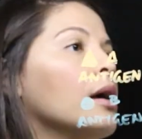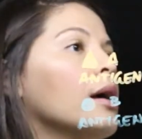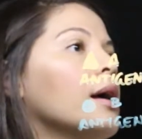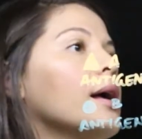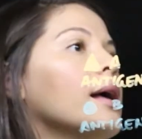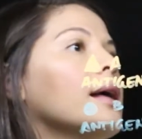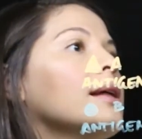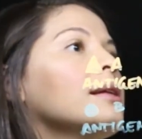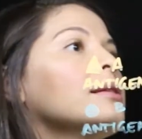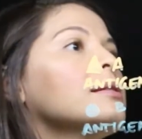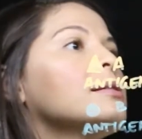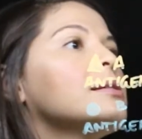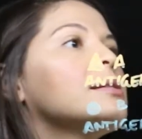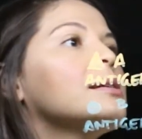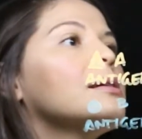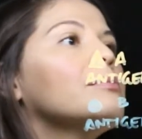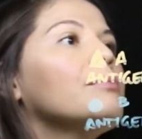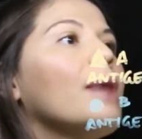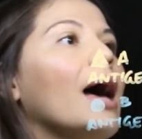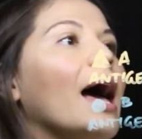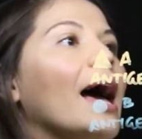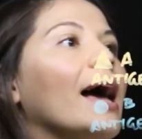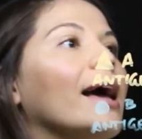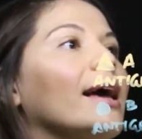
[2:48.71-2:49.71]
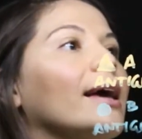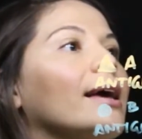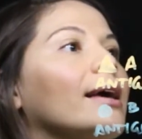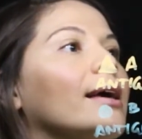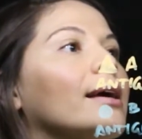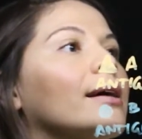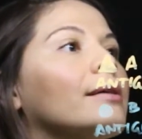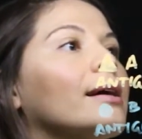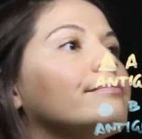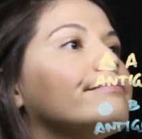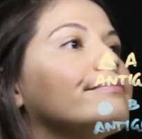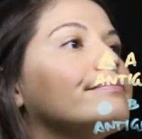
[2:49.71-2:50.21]
and some
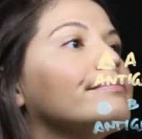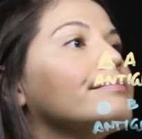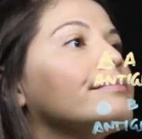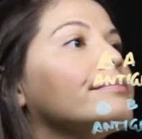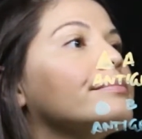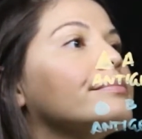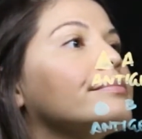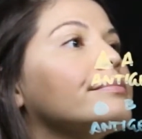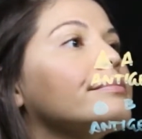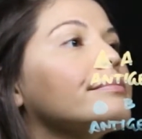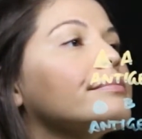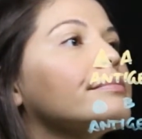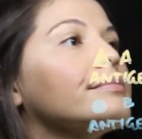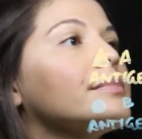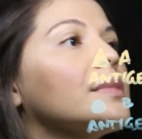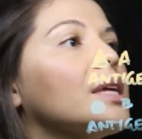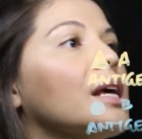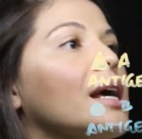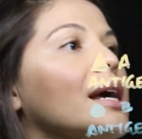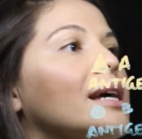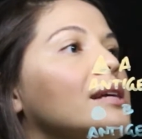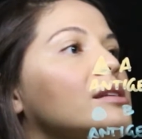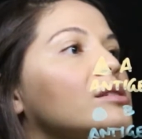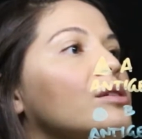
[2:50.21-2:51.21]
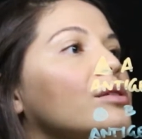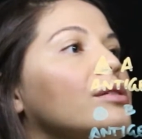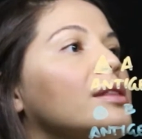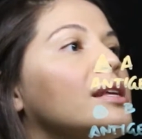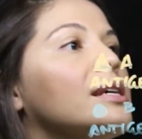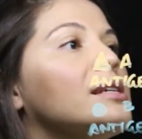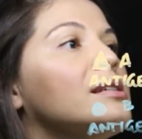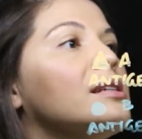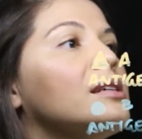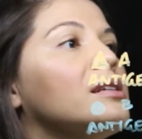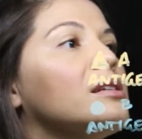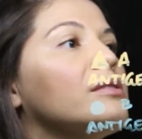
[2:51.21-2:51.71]
A. Okay, so
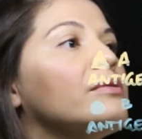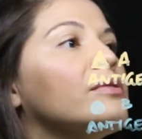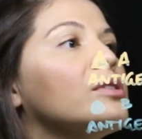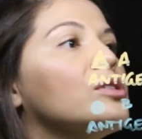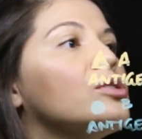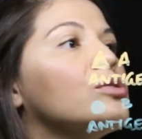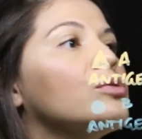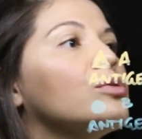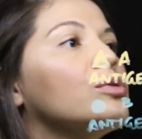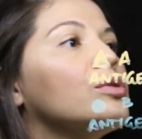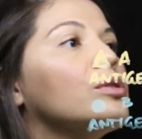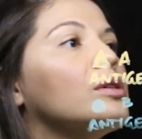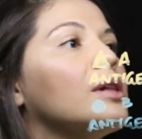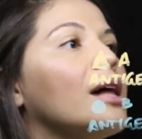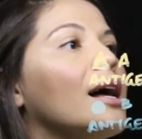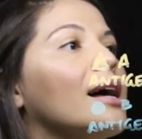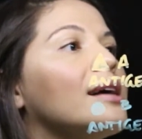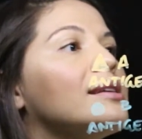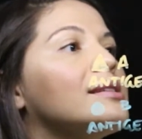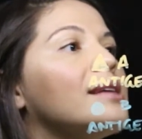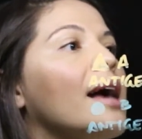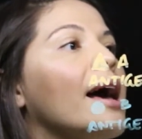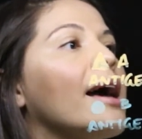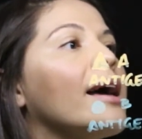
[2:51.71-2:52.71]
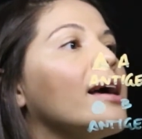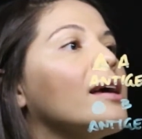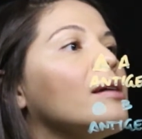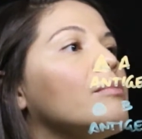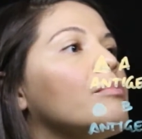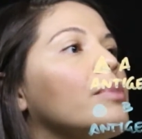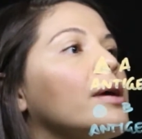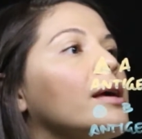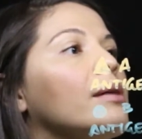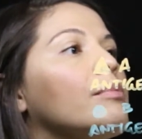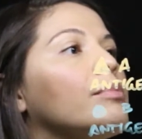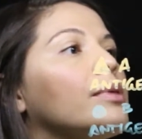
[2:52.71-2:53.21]
this individual has
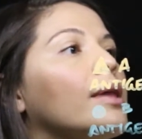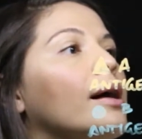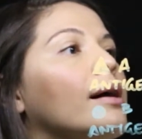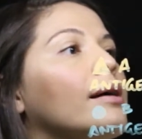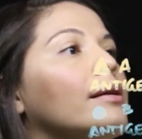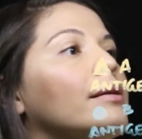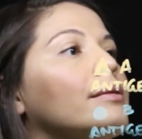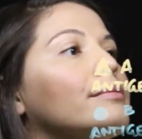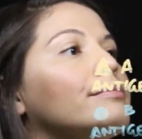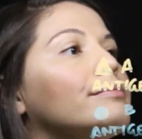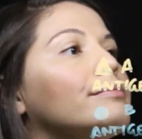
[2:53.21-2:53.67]
AB blood.